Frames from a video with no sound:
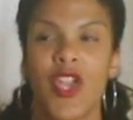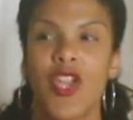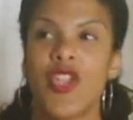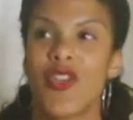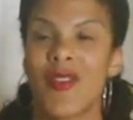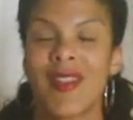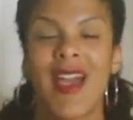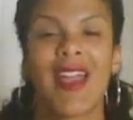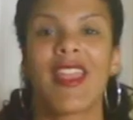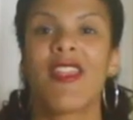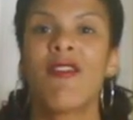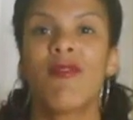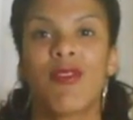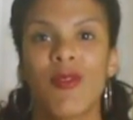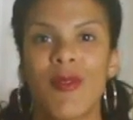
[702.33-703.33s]
You're not
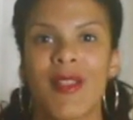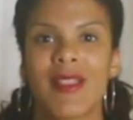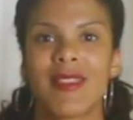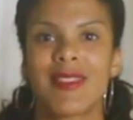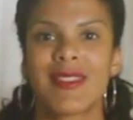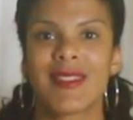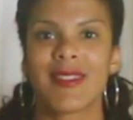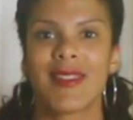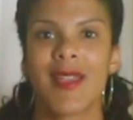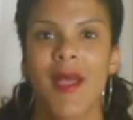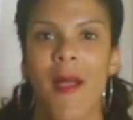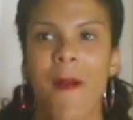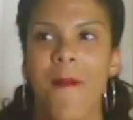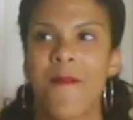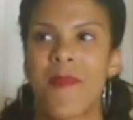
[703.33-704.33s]
influenced
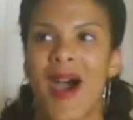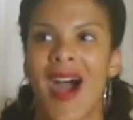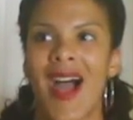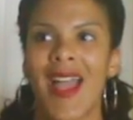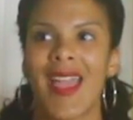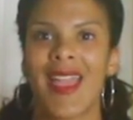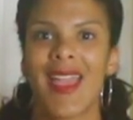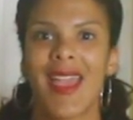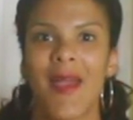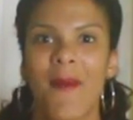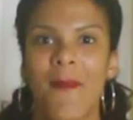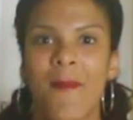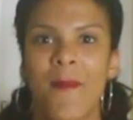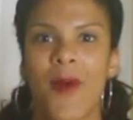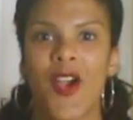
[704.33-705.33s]
by
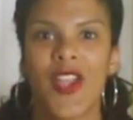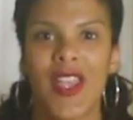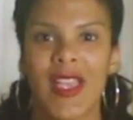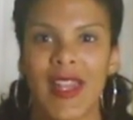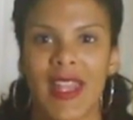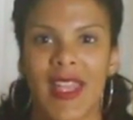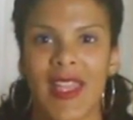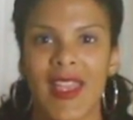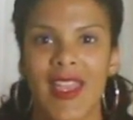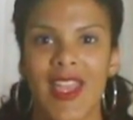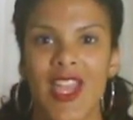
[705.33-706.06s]
marketing.